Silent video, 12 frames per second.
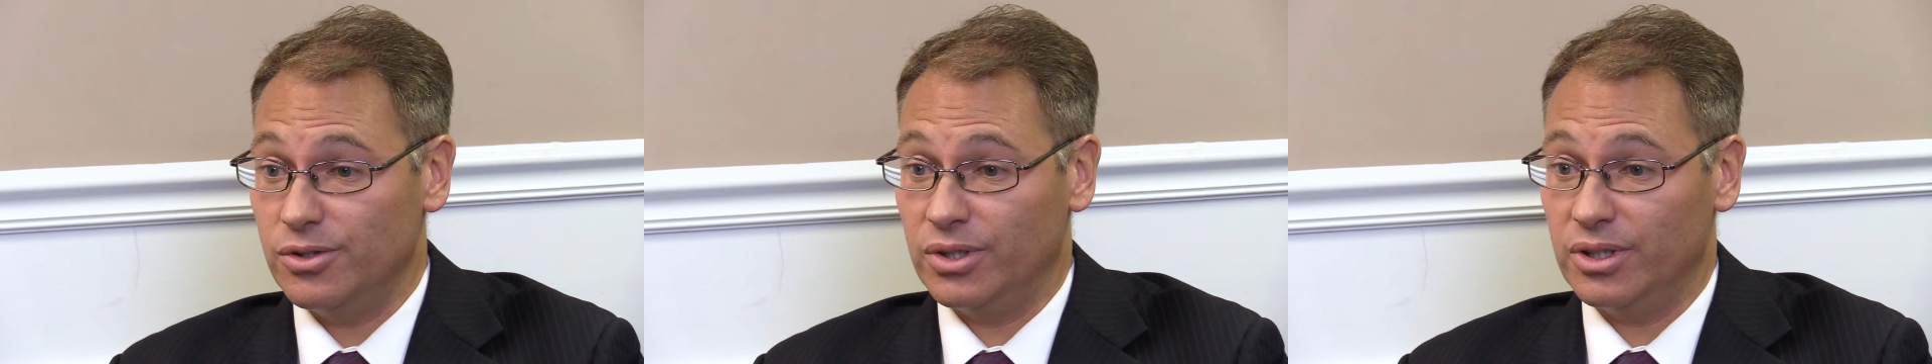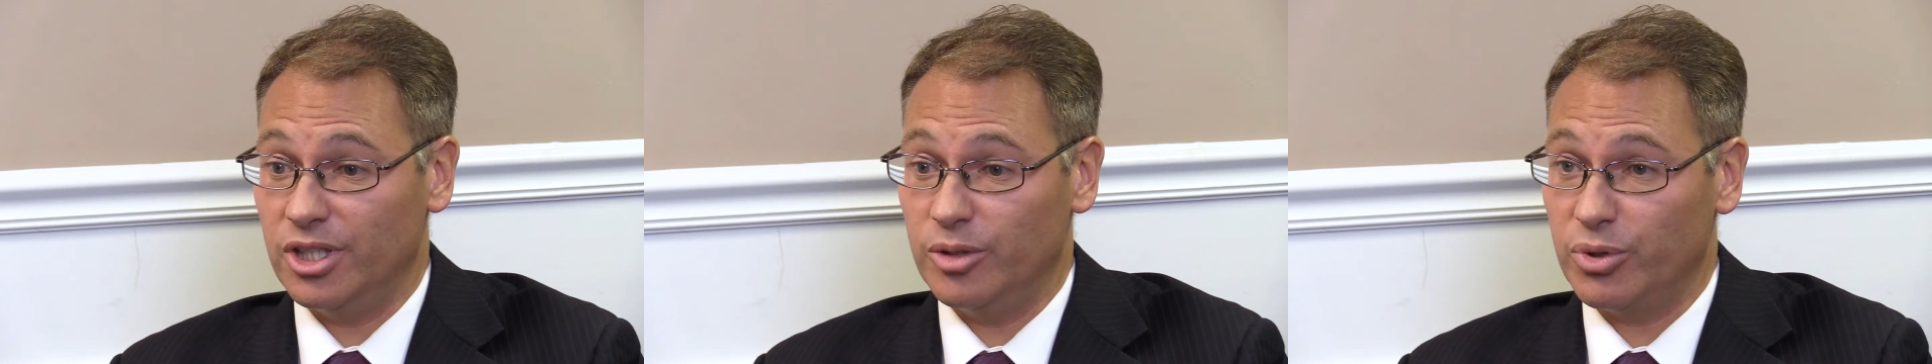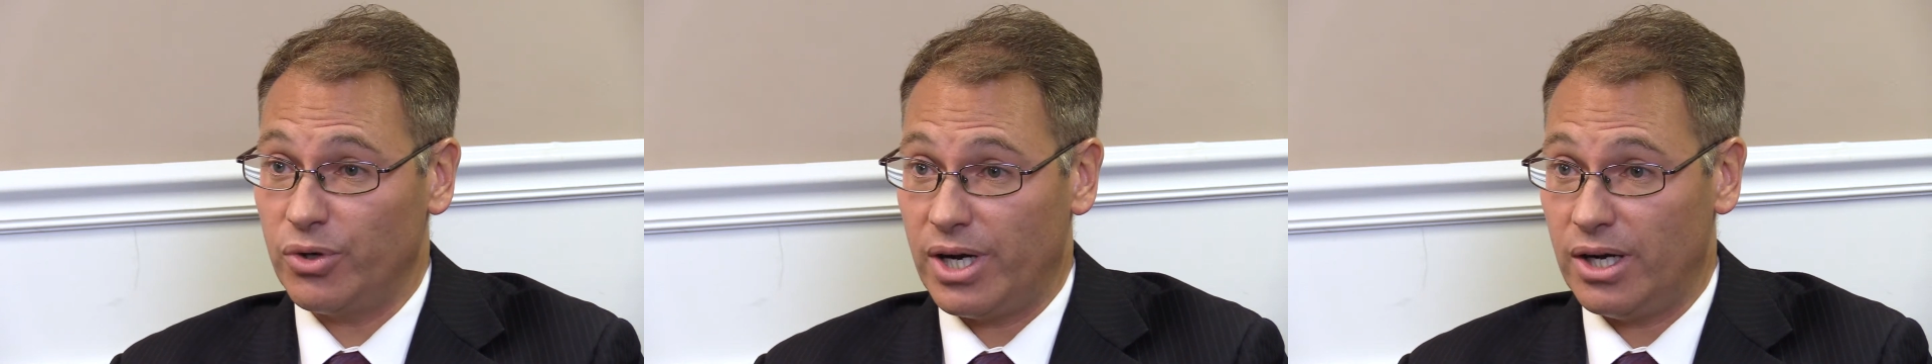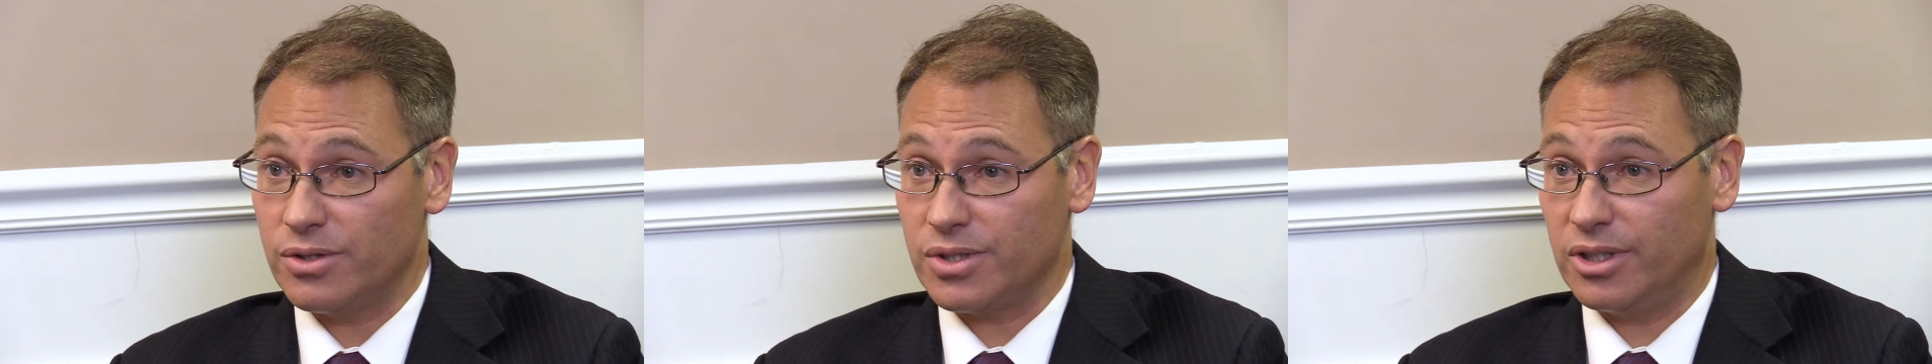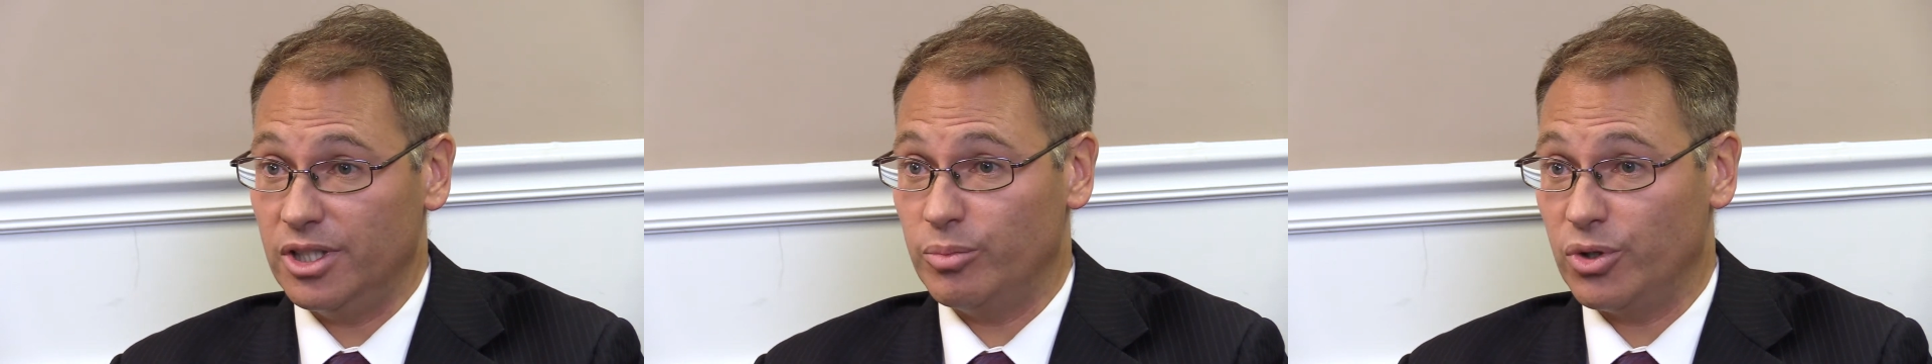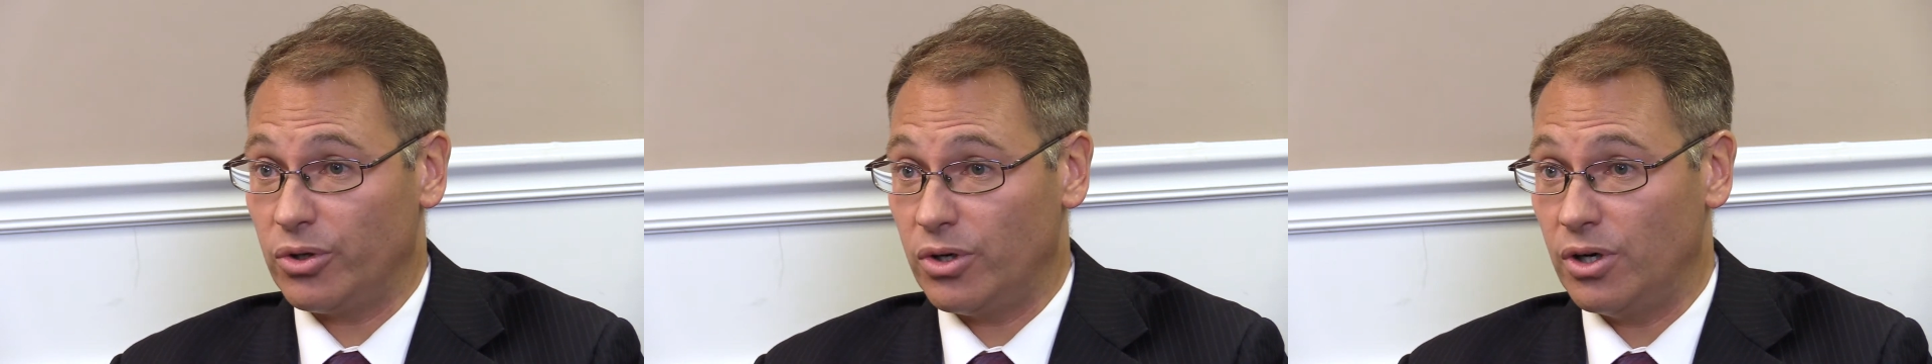You can keep your house and keep
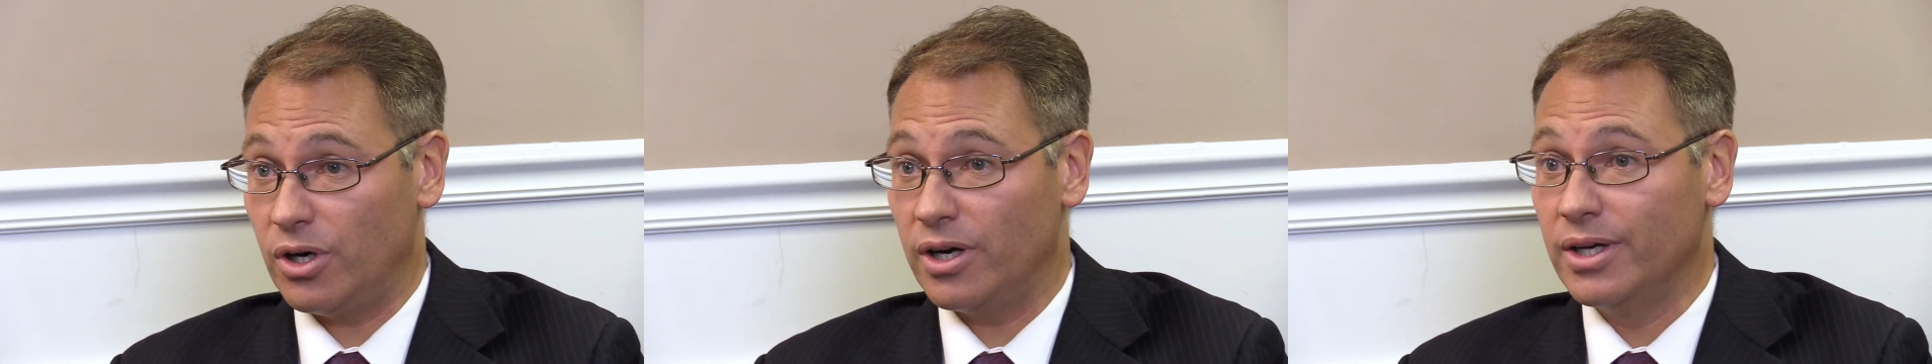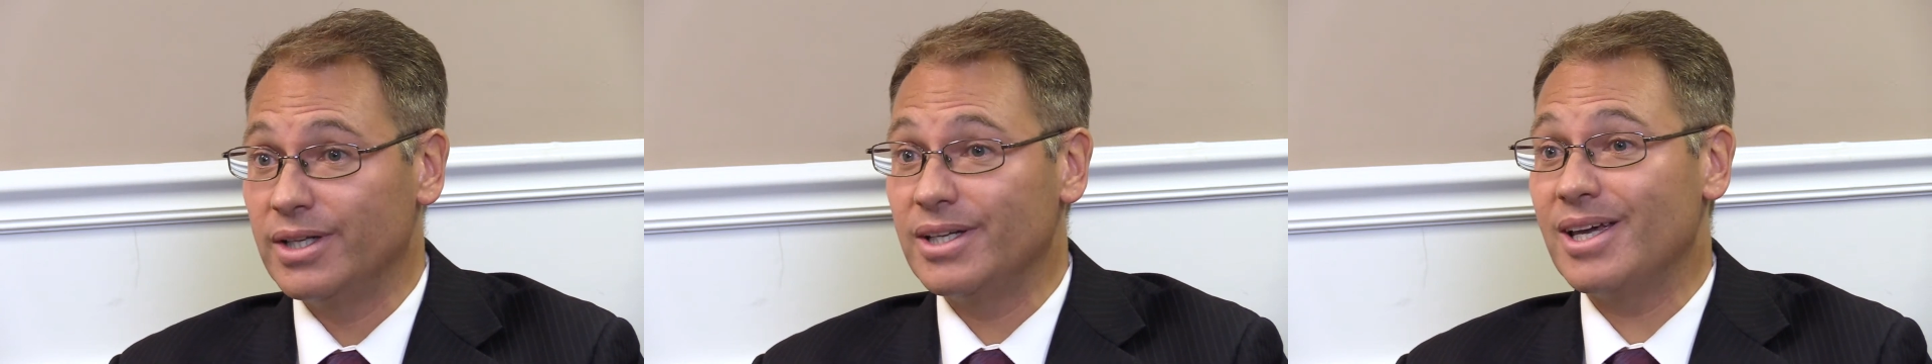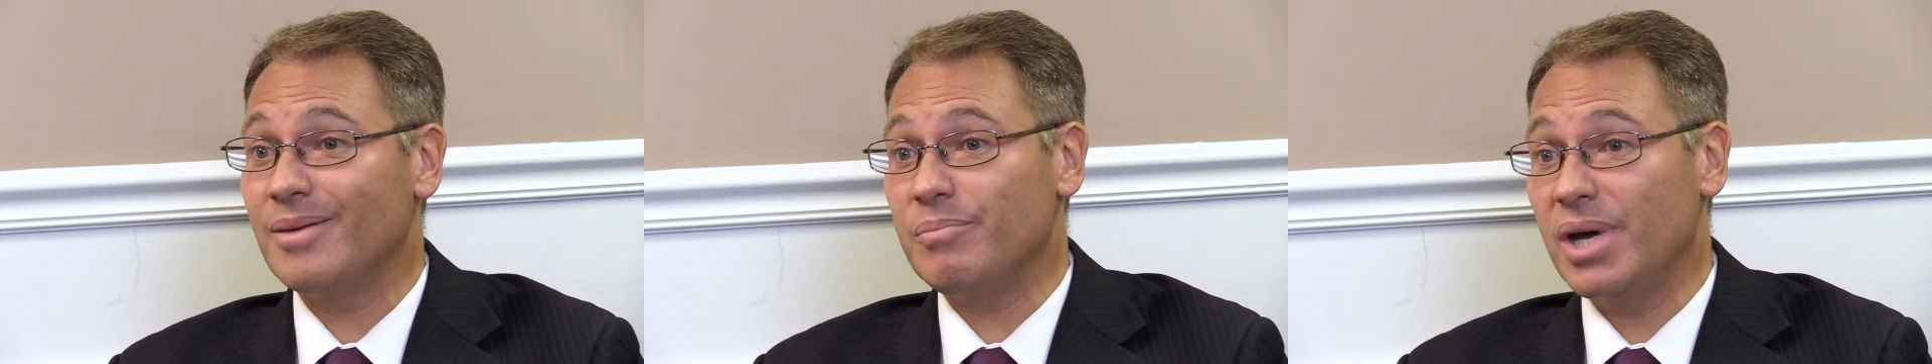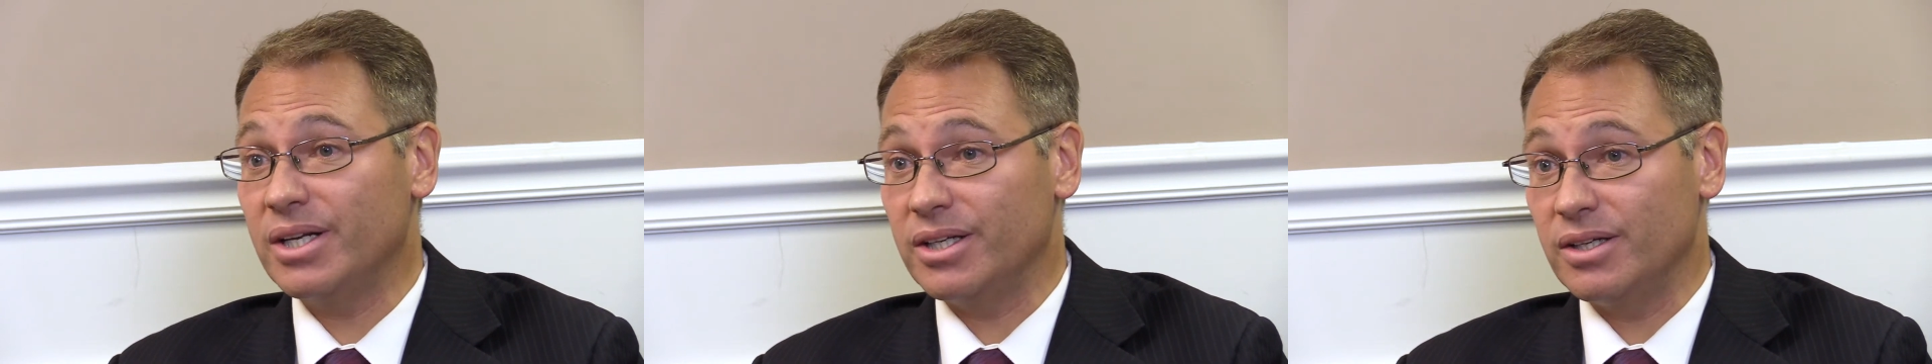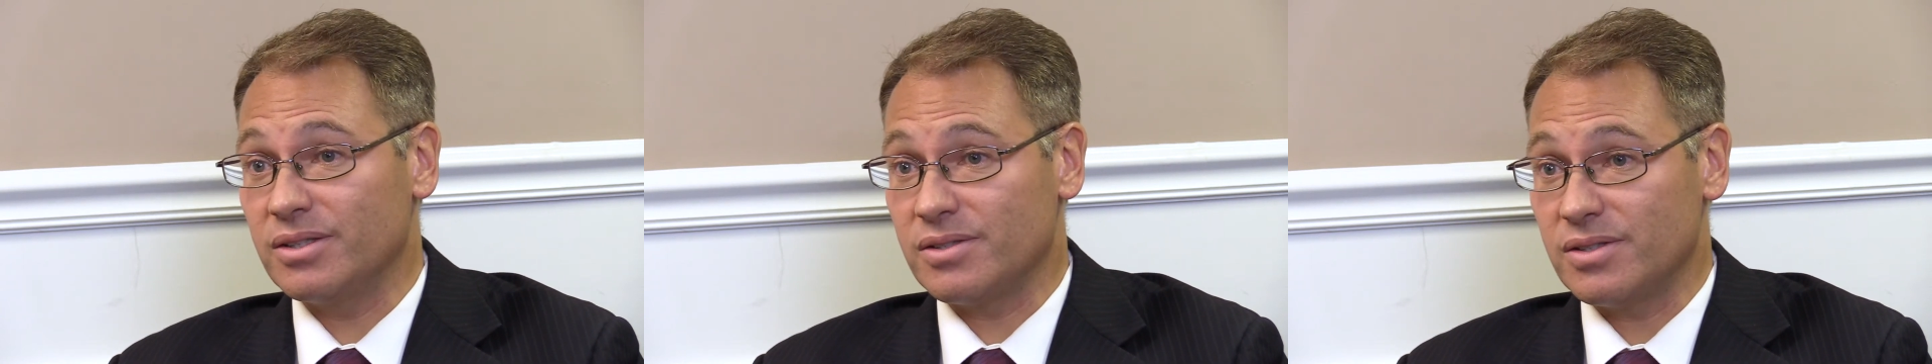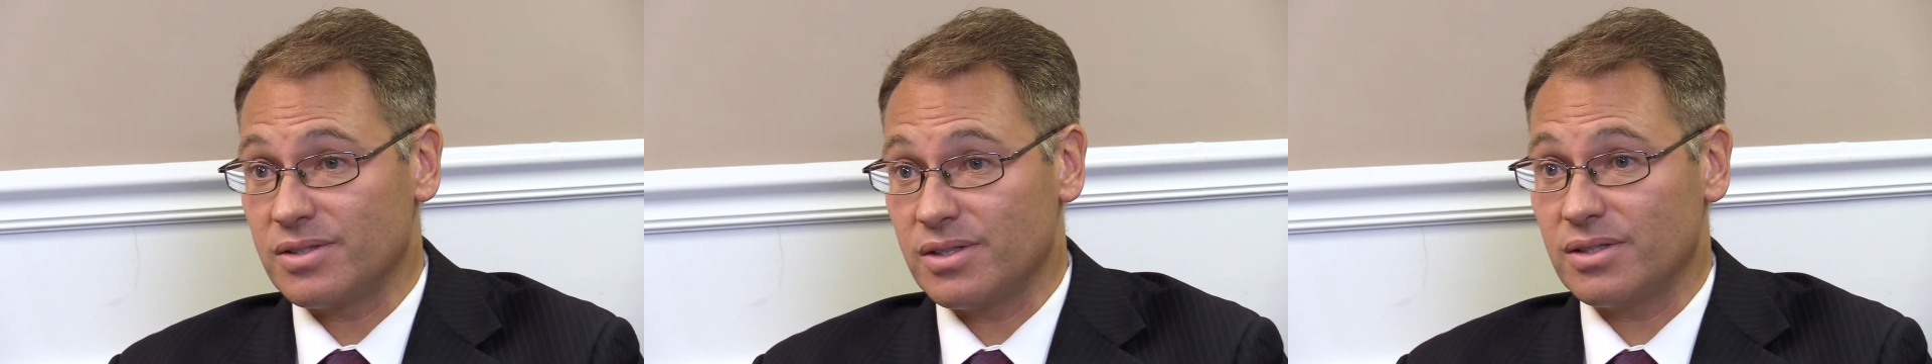your car in many
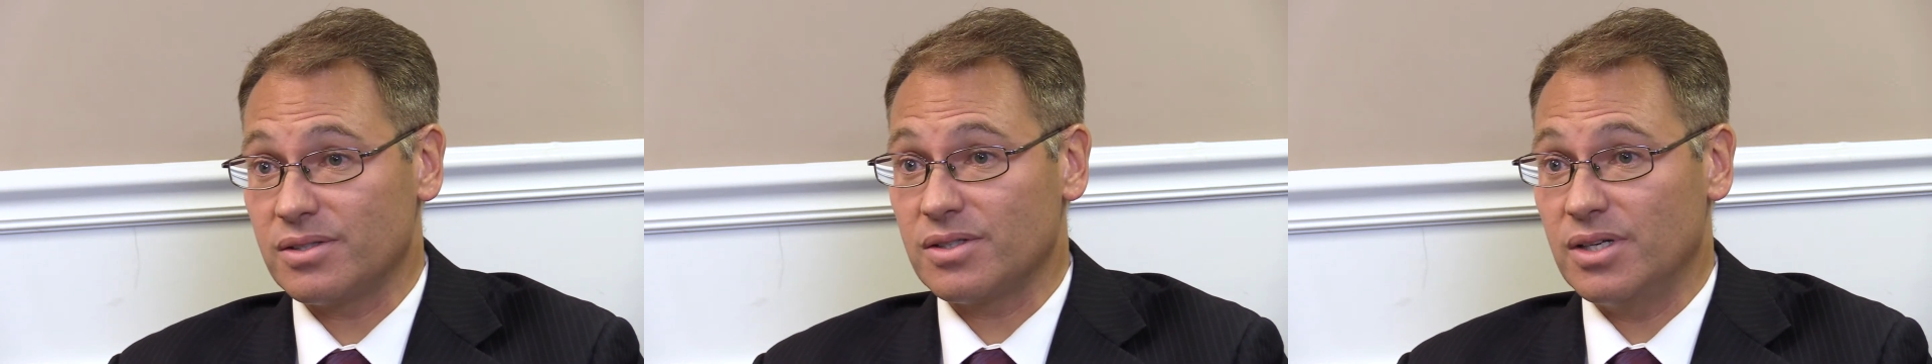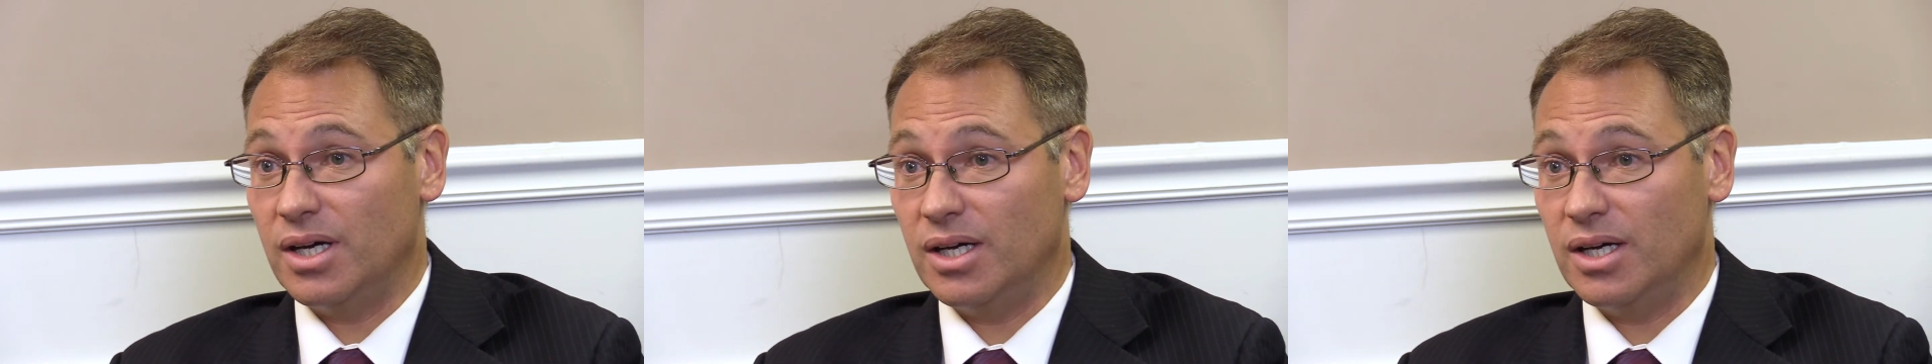instances.